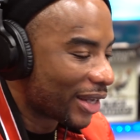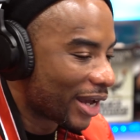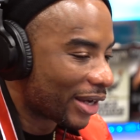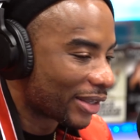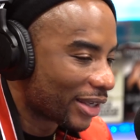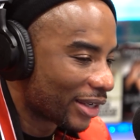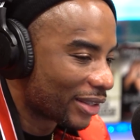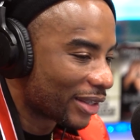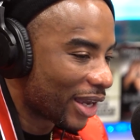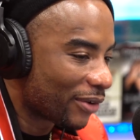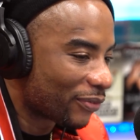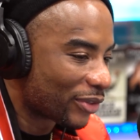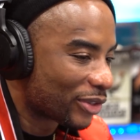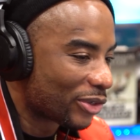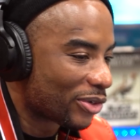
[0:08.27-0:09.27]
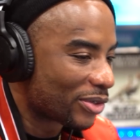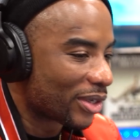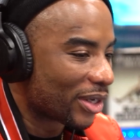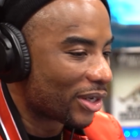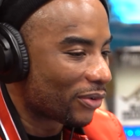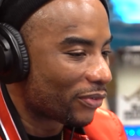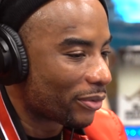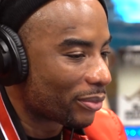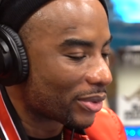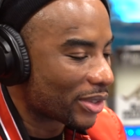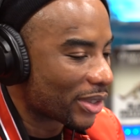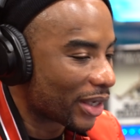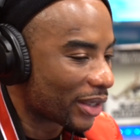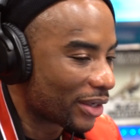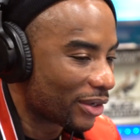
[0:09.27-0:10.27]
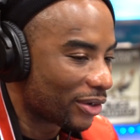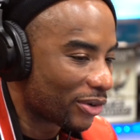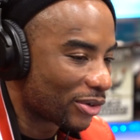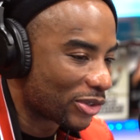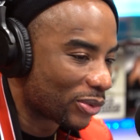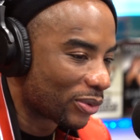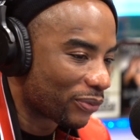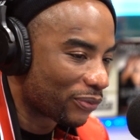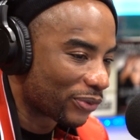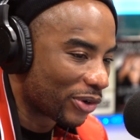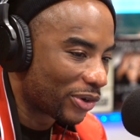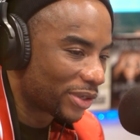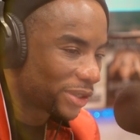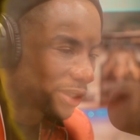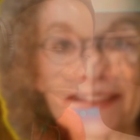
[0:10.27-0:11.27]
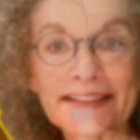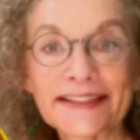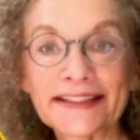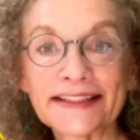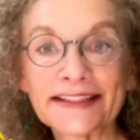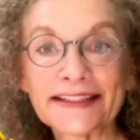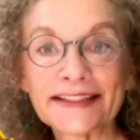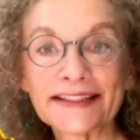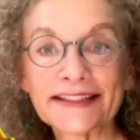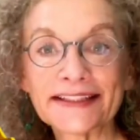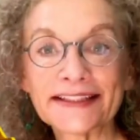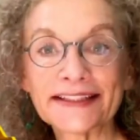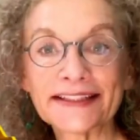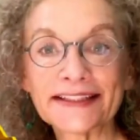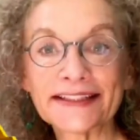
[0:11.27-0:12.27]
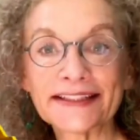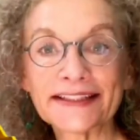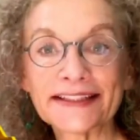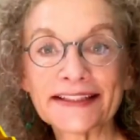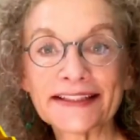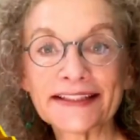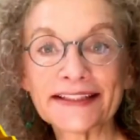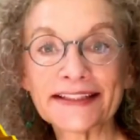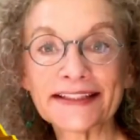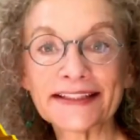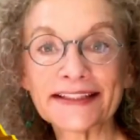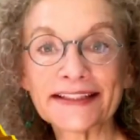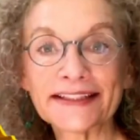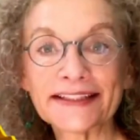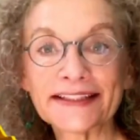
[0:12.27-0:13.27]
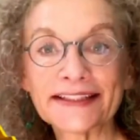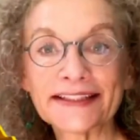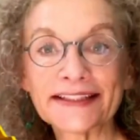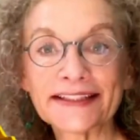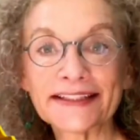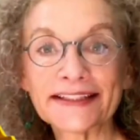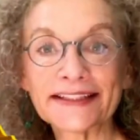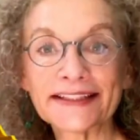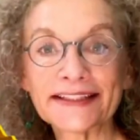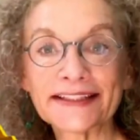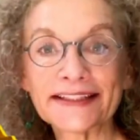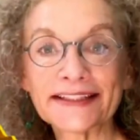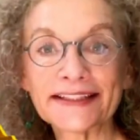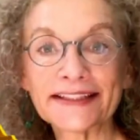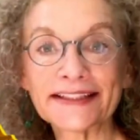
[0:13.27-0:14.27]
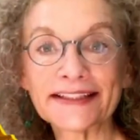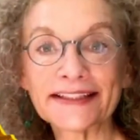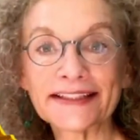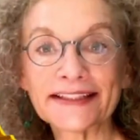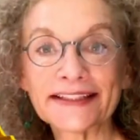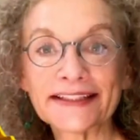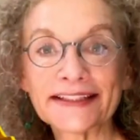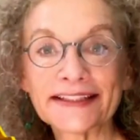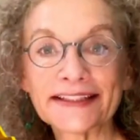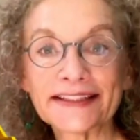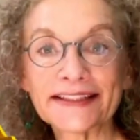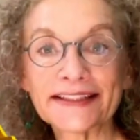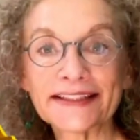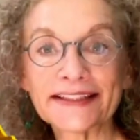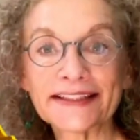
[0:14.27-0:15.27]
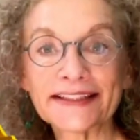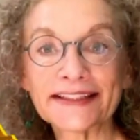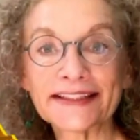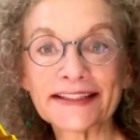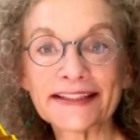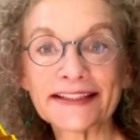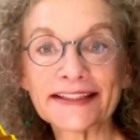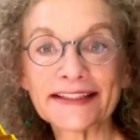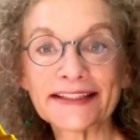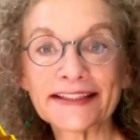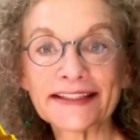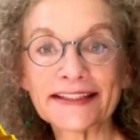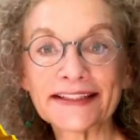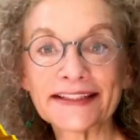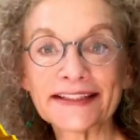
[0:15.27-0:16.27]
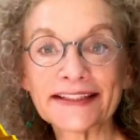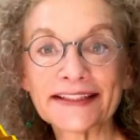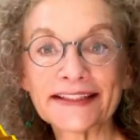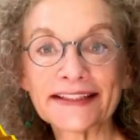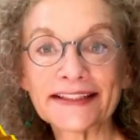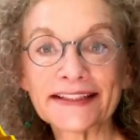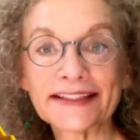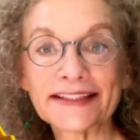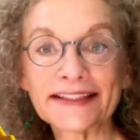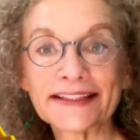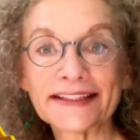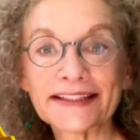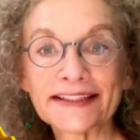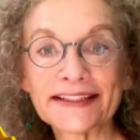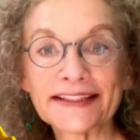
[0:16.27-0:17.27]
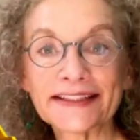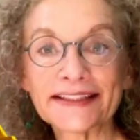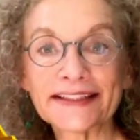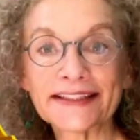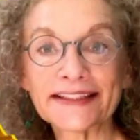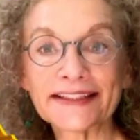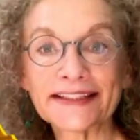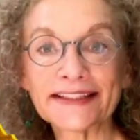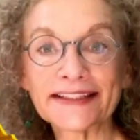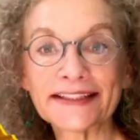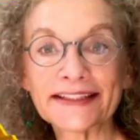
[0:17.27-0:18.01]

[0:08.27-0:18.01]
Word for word: Donkey of the day for Tuesday, November 2nd goes to a Florida's English teacher, a Florida English teacher named Carolyn Melanie Lee. She is a 60 year old English language arts